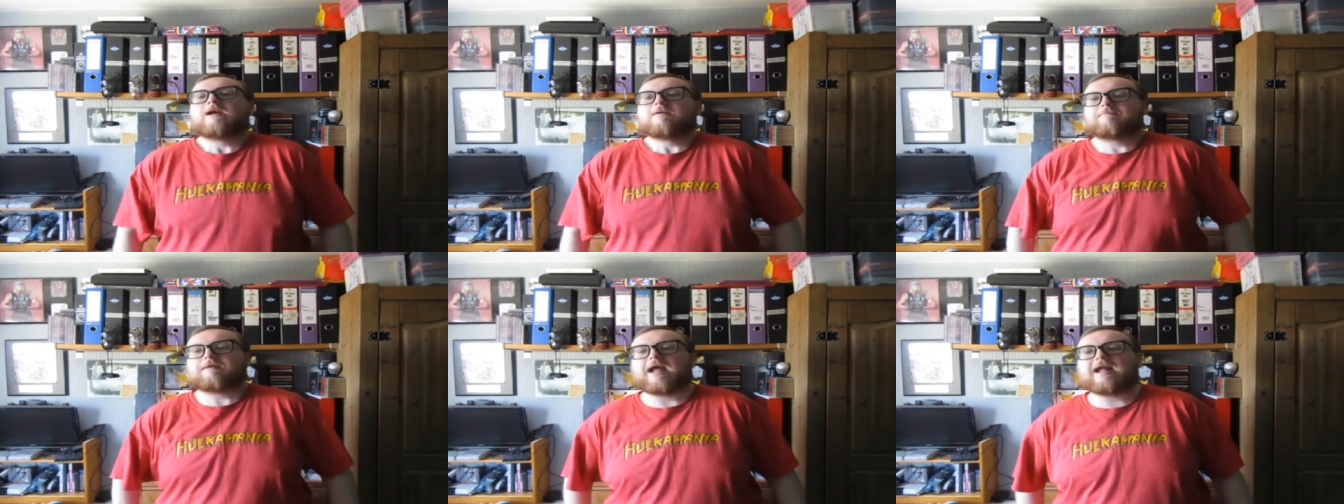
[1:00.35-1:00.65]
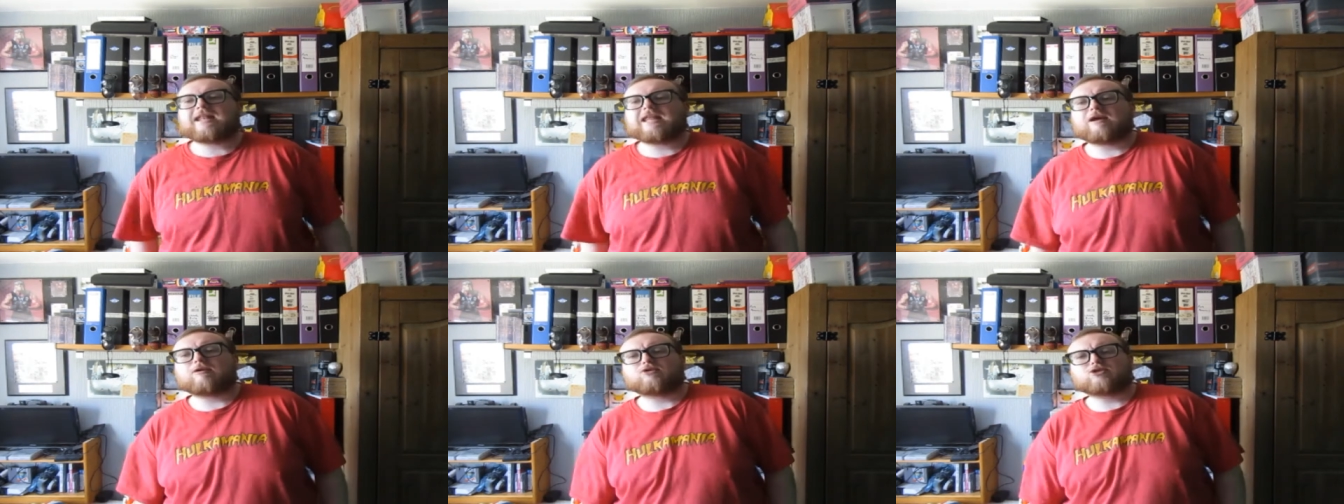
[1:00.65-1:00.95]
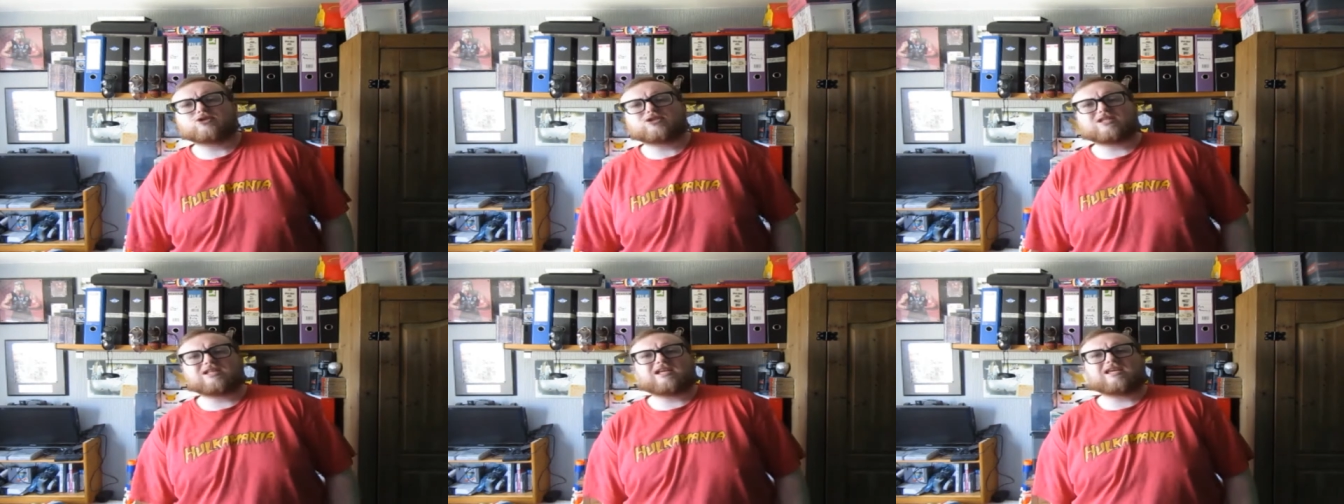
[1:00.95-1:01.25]
but anyhow
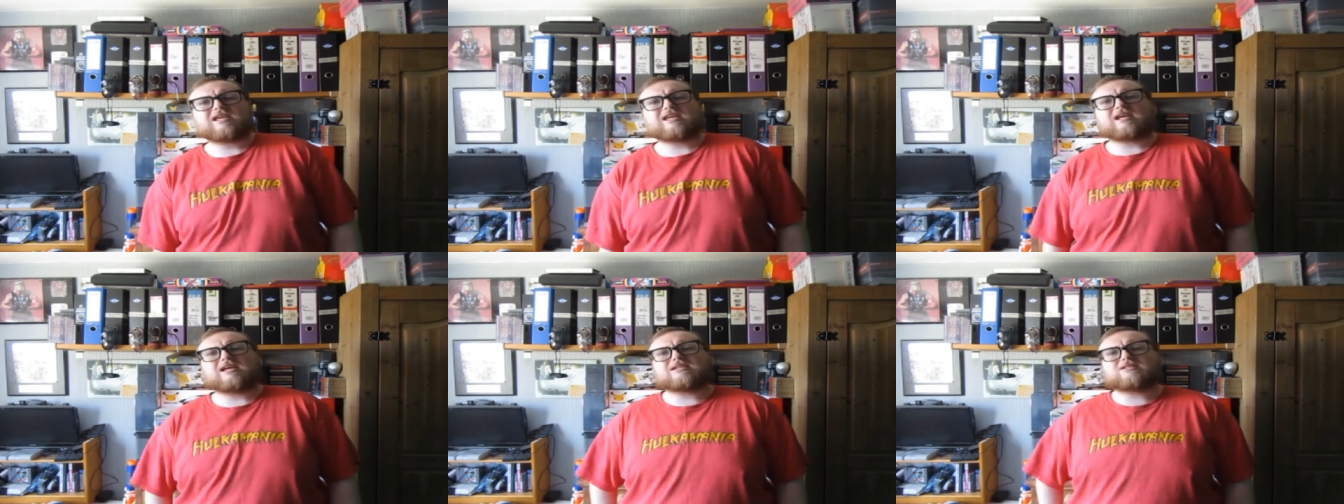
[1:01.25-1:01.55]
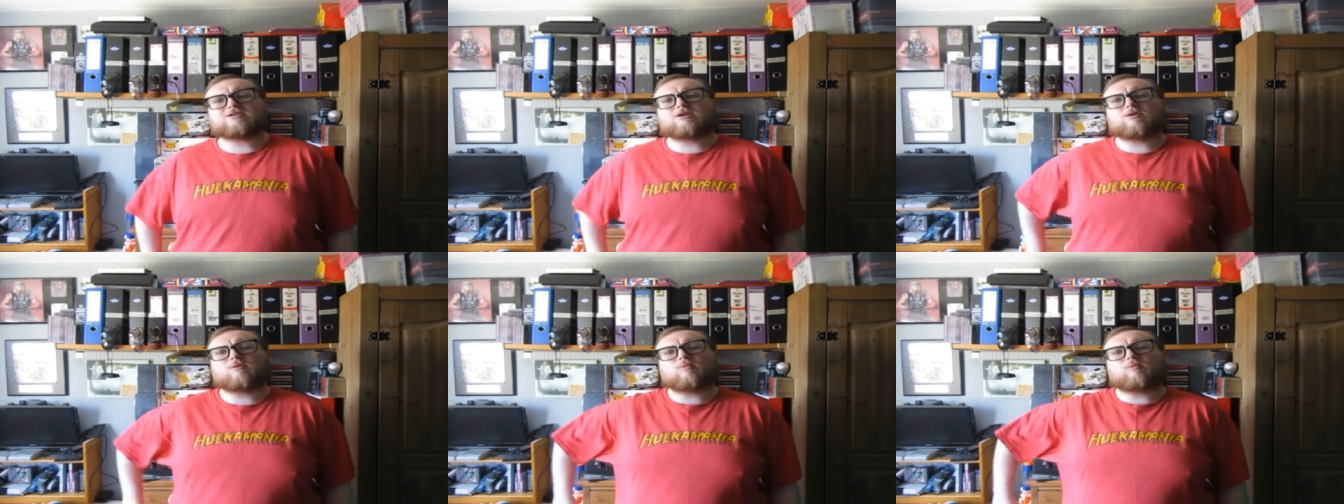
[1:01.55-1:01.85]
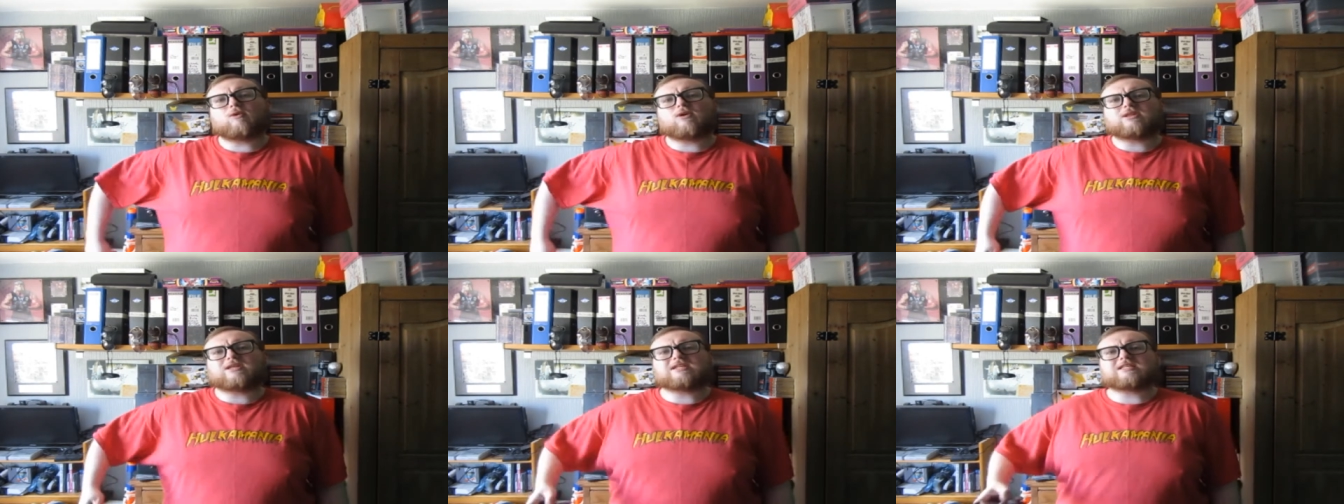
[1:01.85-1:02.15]
just to let you guys know
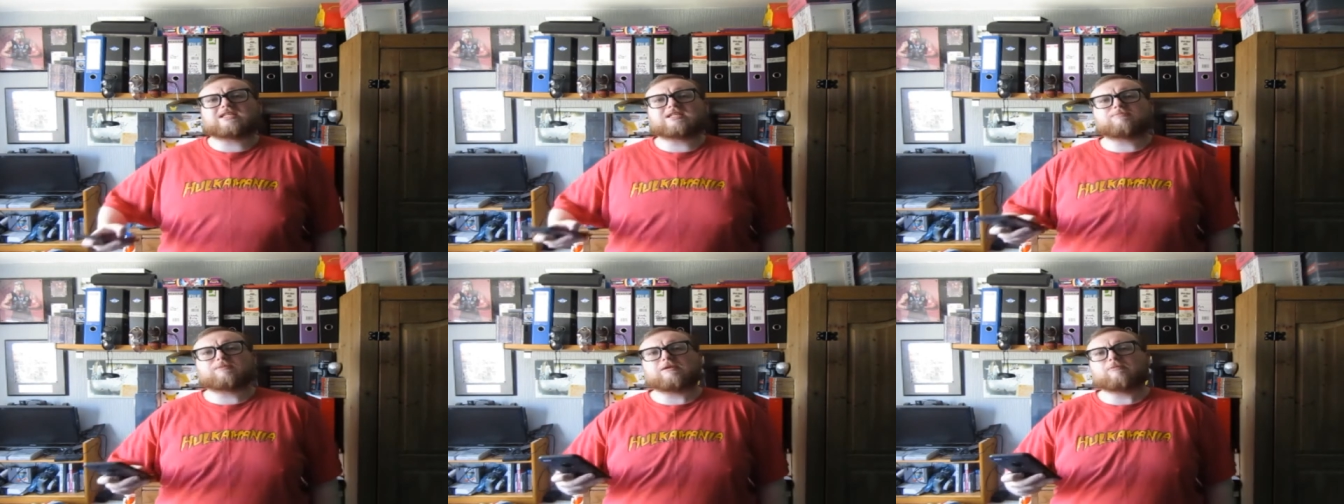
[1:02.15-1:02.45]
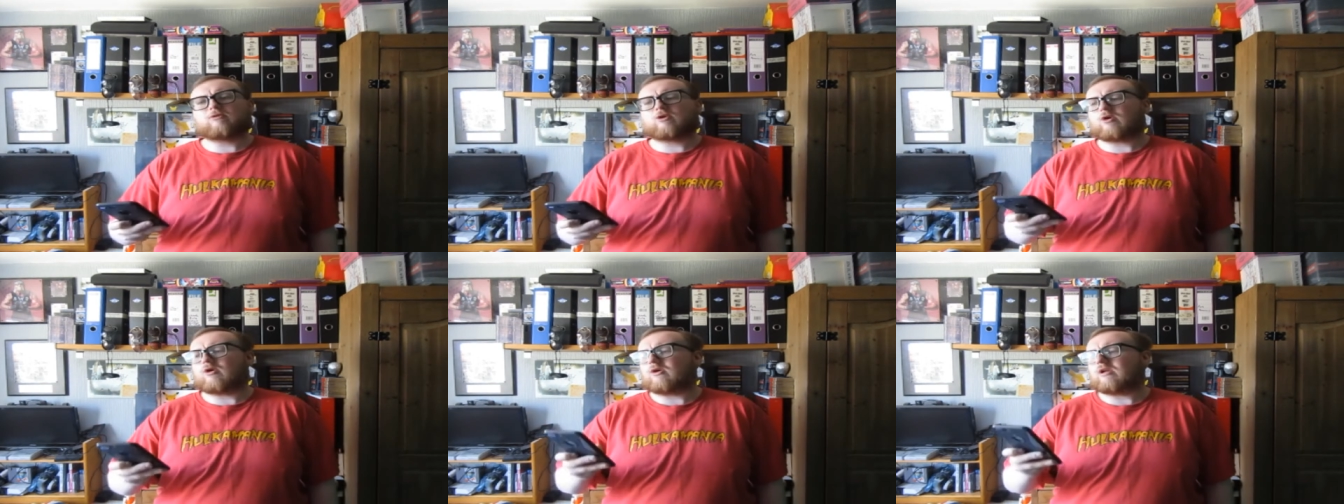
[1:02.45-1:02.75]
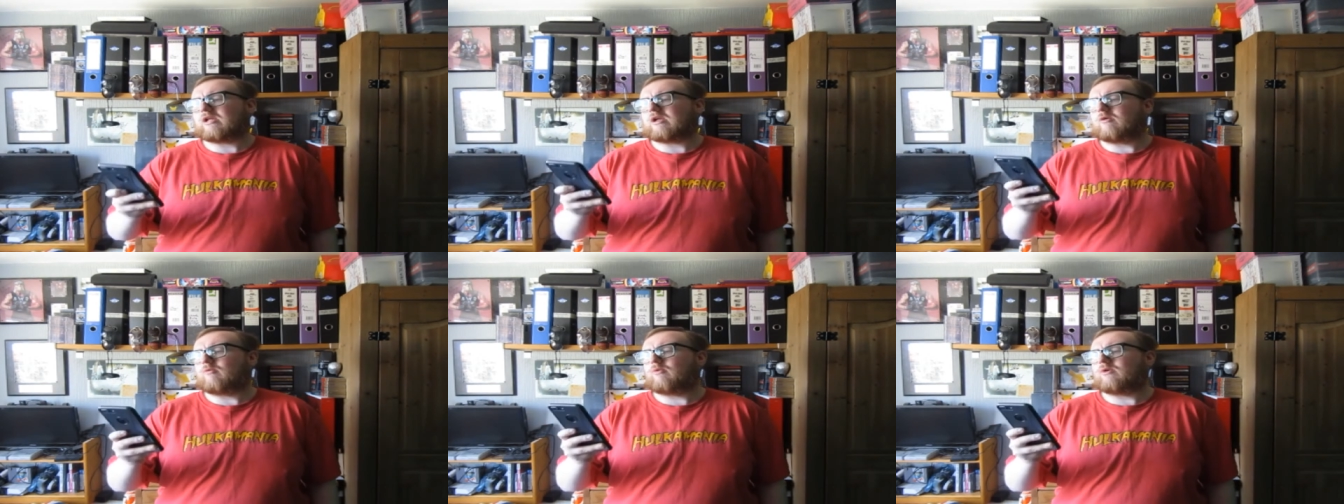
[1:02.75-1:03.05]
what this is being
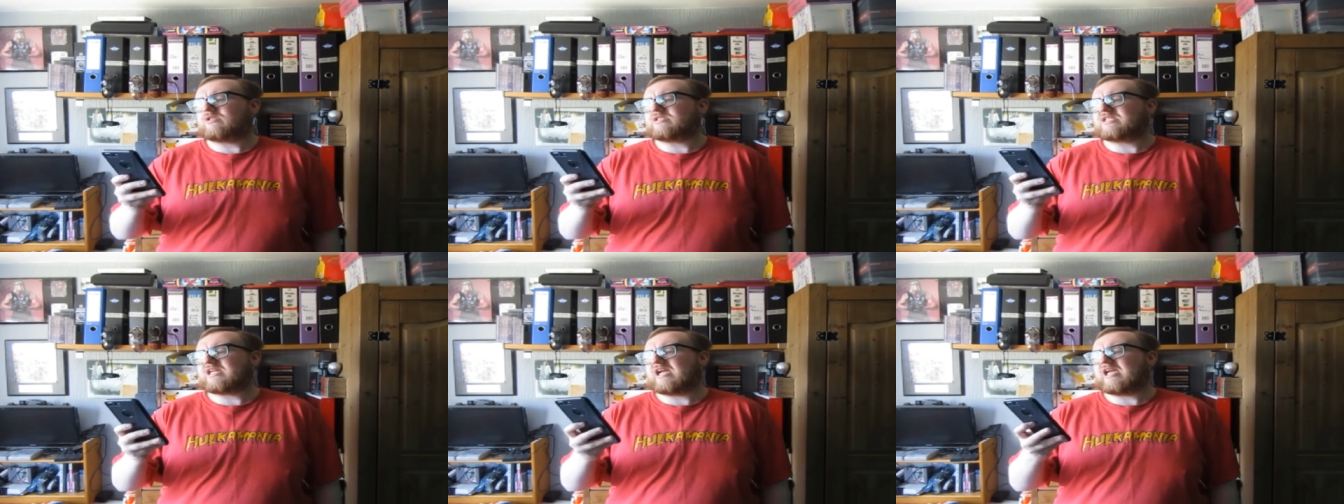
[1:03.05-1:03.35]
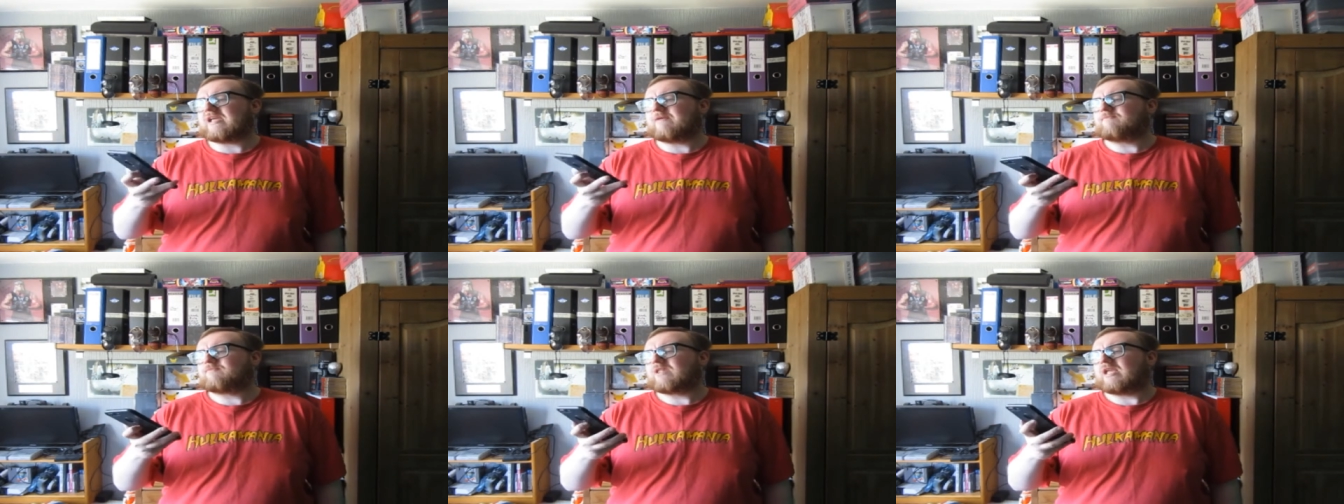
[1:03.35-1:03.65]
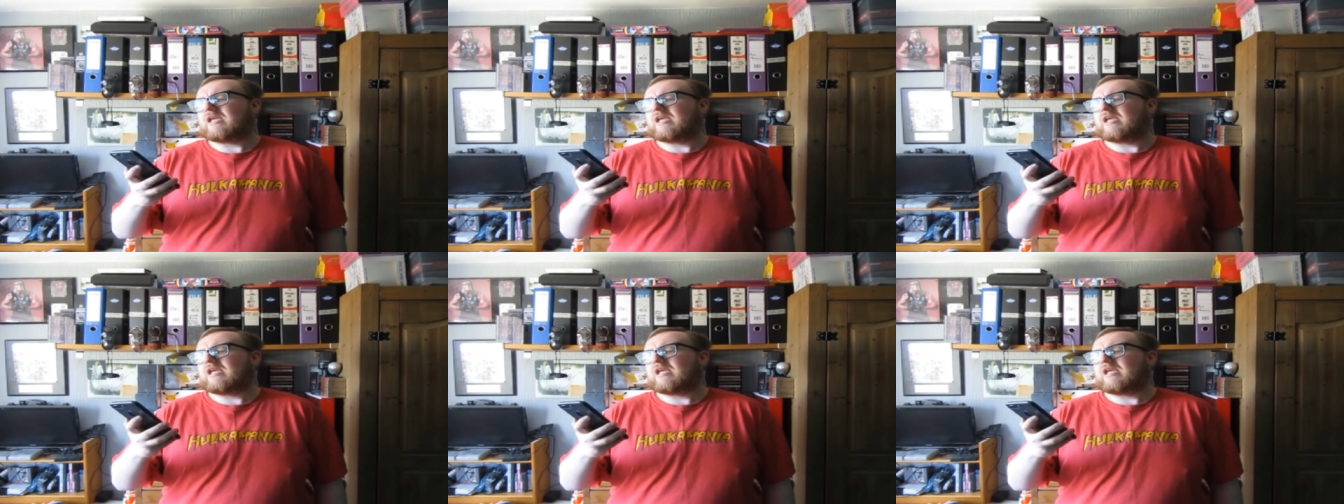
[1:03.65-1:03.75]
recording on what day